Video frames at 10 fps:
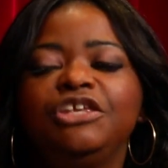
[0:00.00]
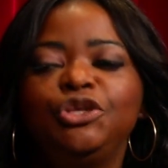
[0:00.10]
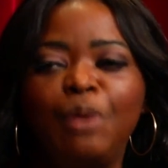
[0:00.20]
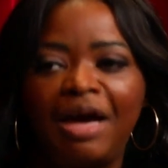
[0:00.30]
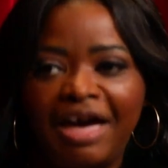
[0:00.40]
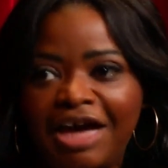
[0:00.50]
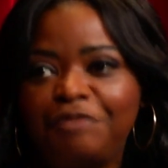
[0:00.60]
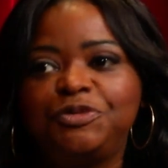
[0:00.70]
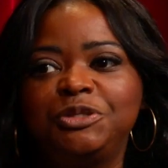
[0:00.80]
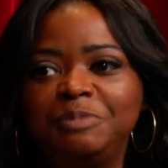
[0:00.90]
You
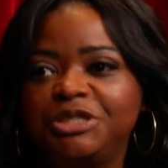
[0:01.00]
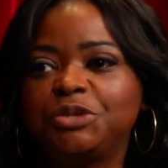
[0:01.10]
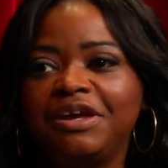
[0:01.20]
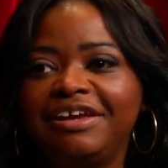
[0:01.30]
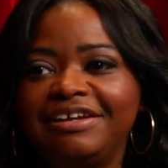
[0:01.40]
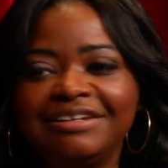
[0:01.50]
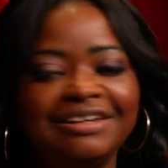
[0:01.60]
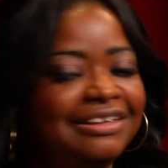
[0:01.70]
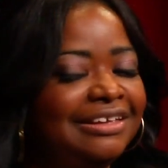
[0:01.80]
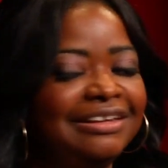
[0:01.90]
have to be trained.
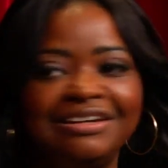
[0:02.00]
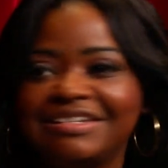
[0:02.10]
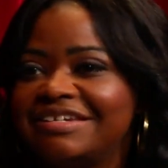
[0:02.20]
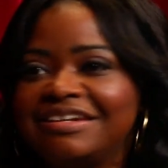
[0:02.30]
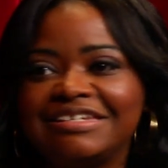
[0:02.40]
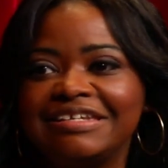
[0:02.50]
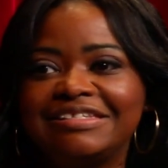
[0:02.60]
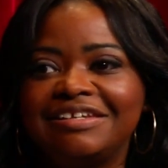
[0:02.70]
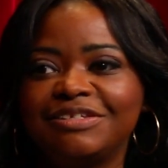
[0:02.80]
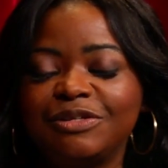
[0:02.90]
It isn't as
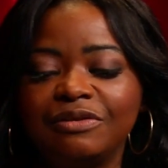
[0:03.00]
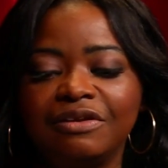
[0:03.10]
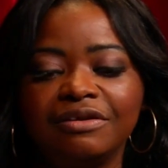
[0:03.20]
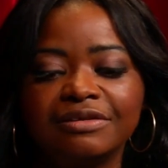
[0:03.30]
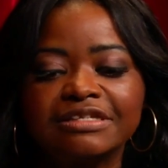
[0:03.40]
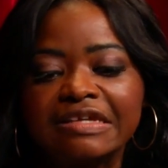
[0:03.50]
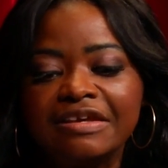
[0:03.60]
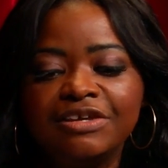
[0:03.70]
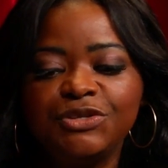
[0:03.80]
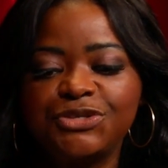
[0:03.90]
easy as it looks.
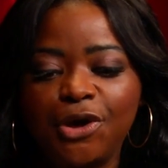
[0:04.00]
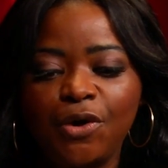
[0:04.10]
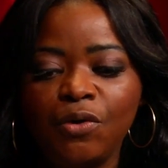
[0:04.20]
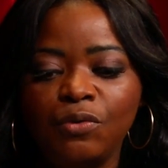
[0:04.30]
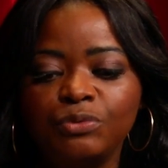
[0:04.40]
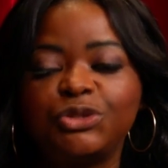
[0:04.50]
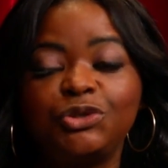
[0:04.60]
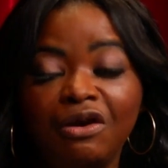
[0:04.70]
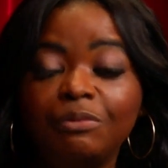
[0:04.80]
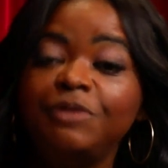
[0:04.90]
So
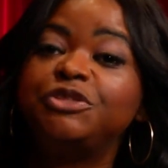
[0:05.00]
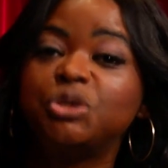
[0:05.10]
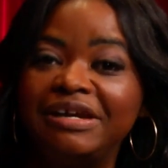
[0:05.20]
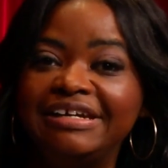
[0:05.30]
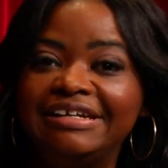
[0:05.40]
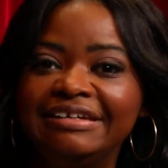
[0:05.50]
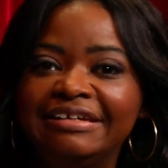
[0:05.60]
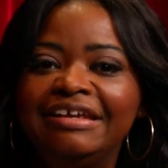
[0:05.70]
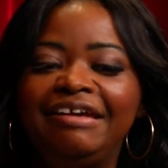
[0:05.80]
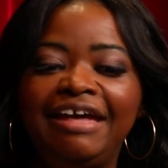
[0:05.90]
start with training
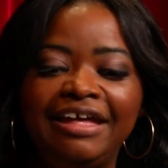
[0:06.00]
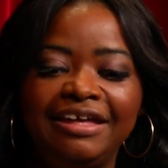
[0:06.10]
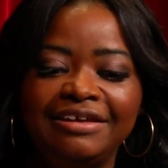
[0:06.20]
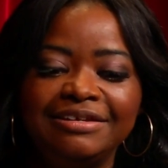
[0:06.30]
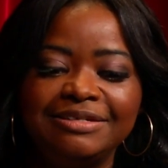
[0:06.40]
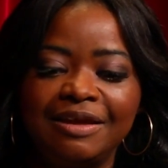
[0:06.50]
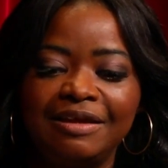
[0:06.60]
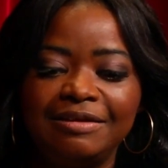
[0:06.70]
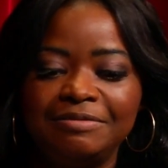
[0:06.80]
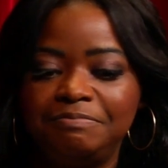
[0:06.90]
and
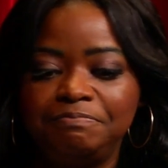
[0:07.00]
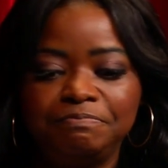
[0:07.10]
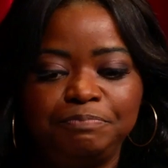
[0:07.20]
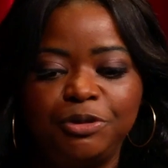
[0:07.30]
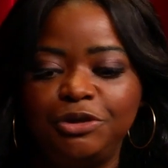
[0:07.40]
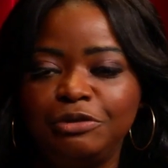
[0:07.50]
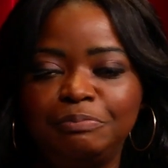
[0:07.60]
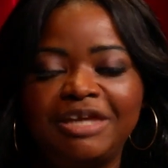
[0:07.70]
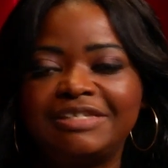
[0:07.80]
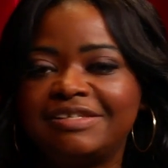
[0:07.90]
uh, put your
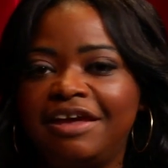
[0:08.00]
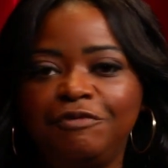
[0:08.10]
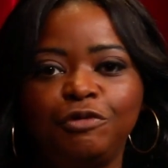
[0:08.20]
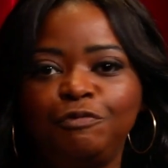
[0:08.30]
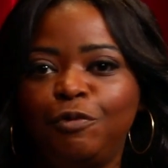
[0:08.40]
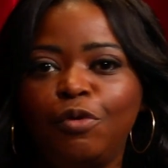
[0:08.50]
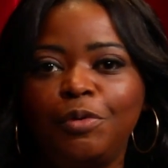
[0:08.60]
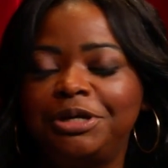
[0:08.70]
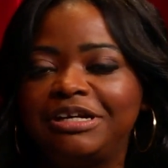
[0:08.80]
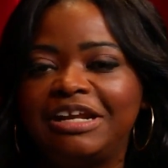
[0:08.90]
best effort
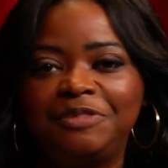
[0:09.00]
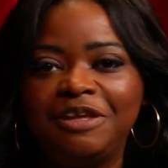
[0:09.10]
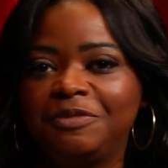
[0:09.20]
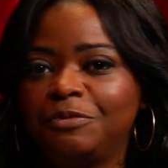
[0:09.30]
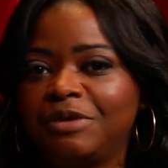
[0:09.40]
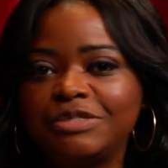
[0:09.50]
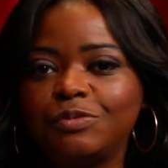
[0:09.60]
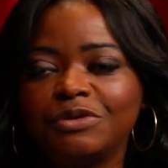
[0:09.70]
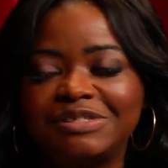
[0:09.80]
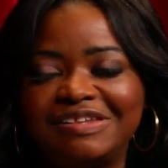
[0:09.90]
forward and I think the rest
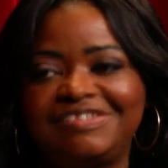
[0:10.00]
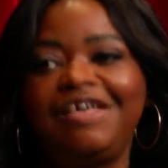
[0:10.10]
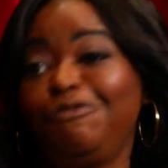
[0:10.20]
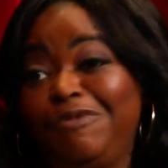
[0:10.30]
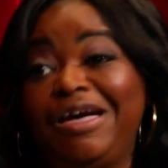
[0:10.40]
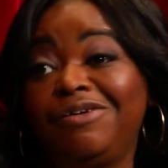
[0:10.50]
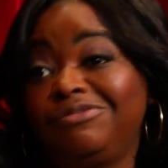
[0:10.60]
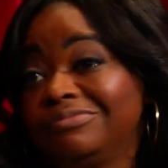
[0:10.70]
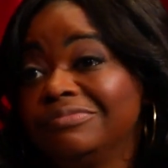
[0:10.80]
works itself out.